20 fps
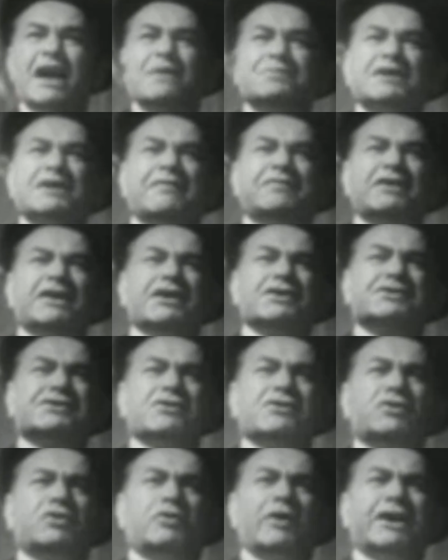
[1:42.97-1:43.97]
don't know who
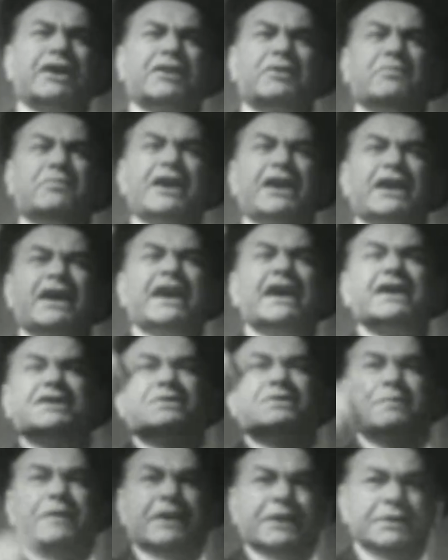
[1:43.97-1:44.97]
each other are, they are
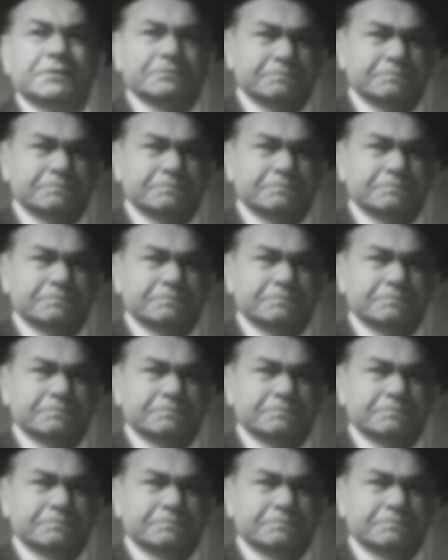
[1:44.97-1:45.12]
both